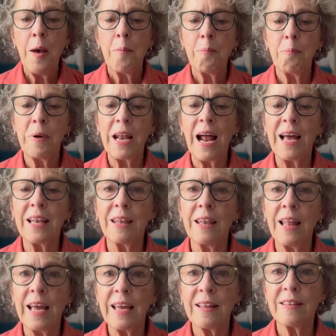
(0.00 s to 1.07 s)
but I
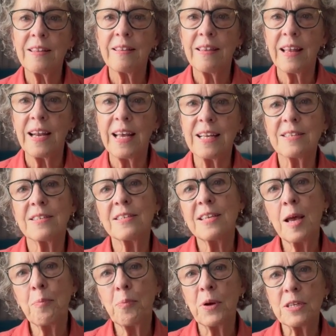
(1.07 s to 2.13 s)
like that it's
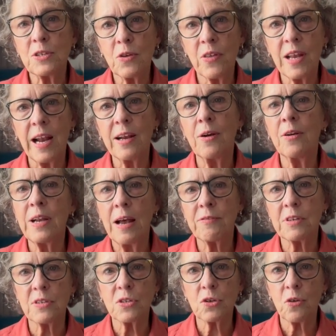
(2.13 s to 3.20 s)
separate so that I don't have to
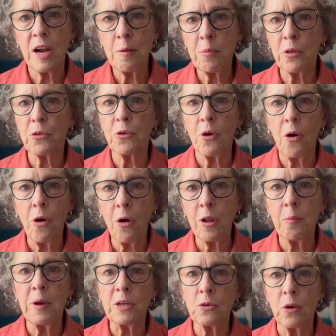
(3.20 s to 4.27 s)
scramble through all of
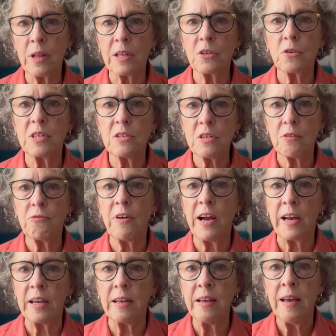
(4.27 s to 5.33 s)
my toiletries to
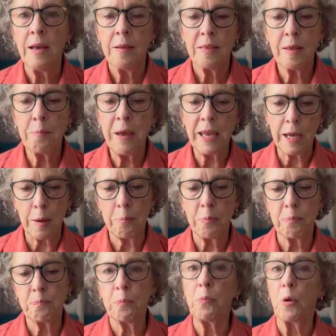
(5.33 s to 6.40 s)
find the makeup
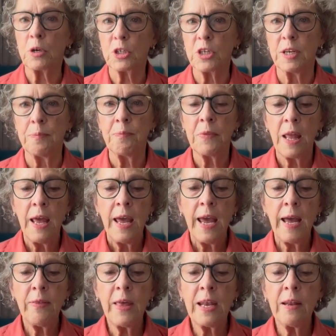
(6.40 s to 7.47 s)
portion.
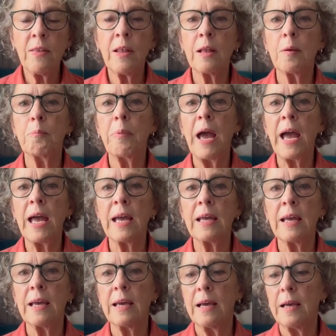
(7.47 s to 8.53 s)
And then in the bag